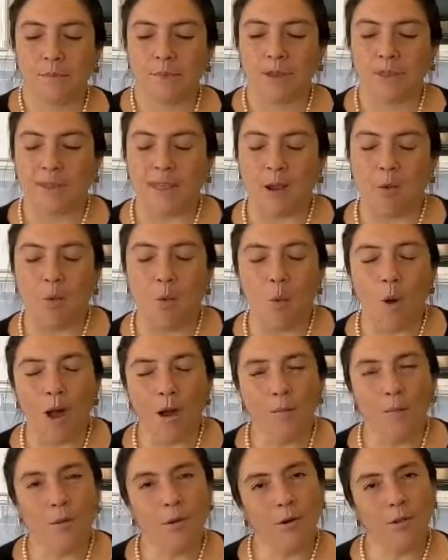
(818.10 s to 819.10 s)
The
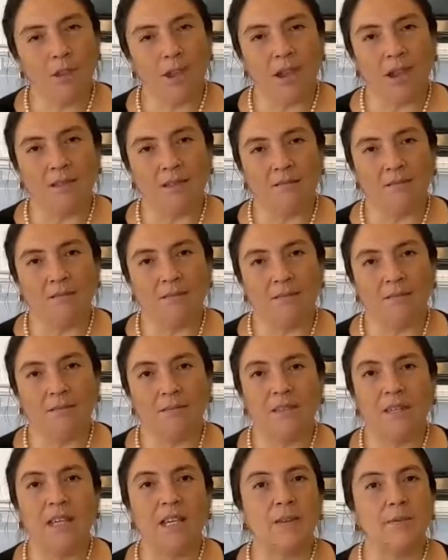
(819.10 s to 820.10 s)
one more day
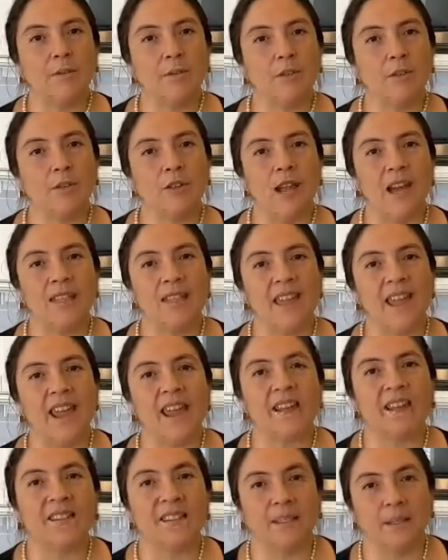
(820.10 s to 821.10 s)
gives you that
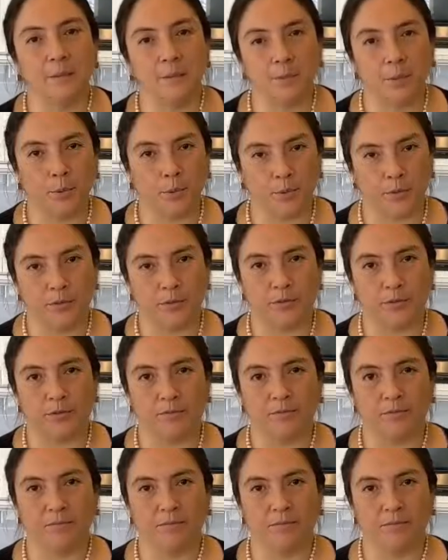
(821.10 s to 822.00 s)
extra push.